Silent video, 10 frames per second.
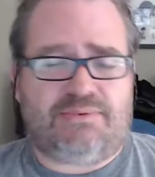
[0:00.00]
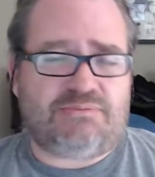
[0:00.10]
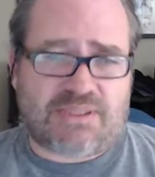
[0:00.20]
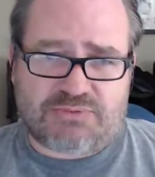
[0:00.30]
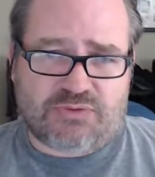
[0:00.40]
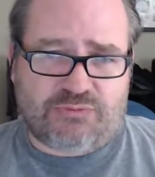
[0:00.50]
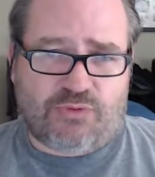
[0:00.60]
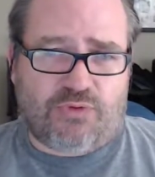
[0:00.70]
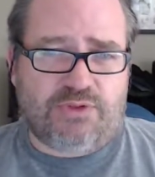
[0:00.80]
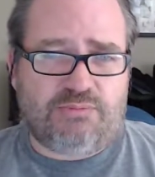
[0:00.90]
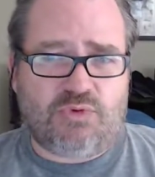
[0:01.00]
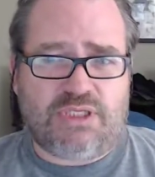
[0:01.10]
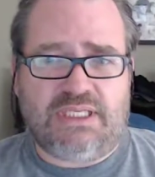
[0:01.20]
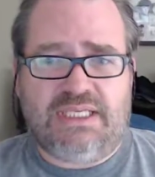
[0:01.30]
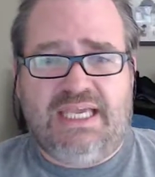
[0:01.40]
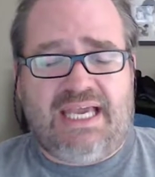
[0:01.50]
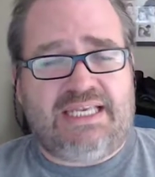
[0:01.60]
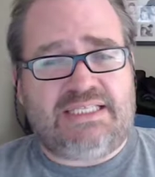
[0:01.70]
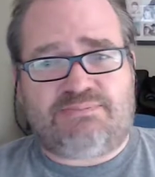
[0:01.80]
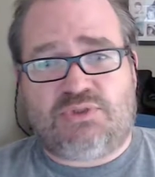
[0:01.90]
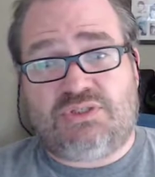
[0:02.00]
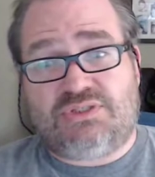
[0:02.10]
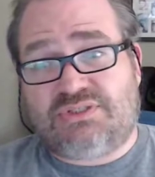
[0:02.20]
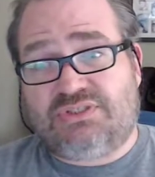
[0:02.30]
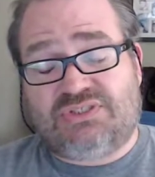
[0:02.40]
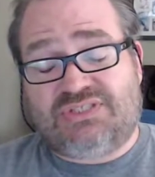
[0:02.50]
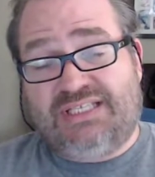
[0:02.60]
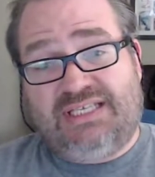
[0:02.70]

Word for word: I was up till four in the morning, and it's because just